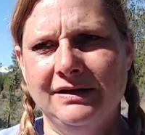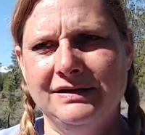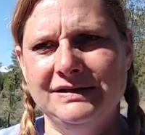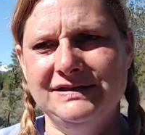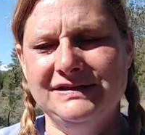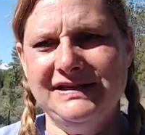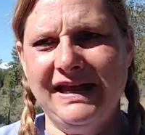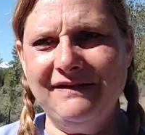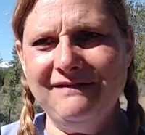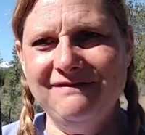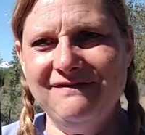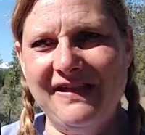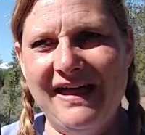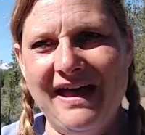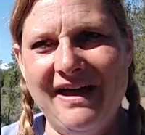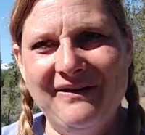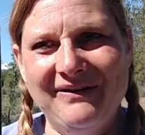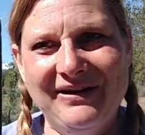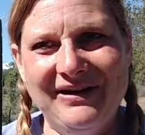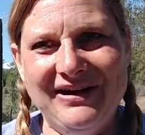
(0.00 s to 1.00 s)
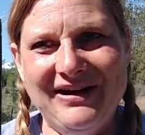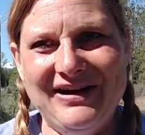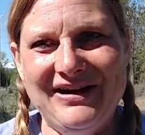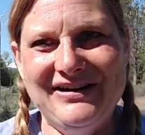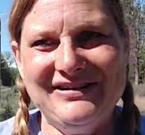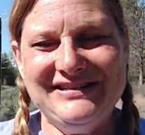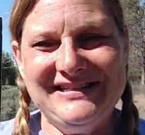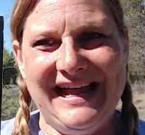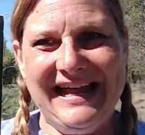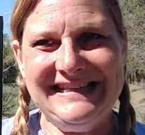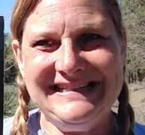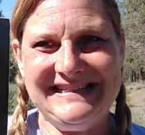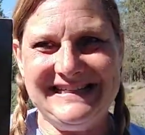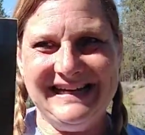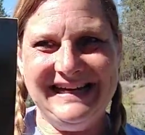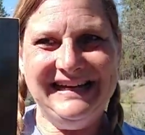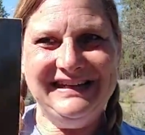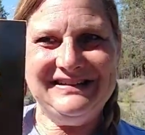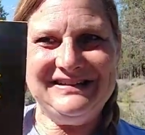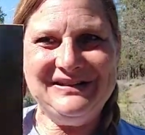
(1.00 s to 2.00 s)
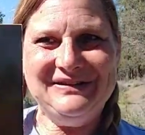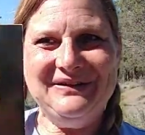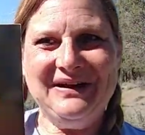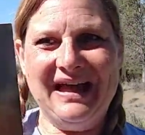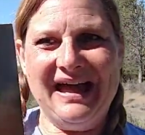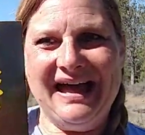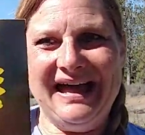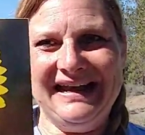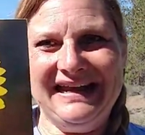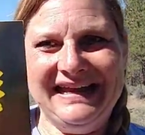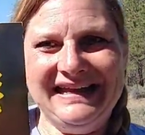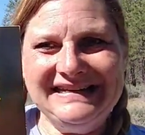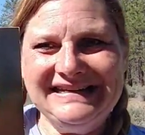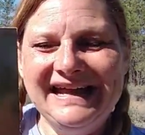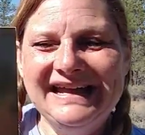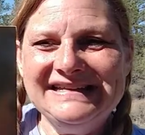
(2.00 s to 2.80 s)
Sunflowers, that's it, you got it.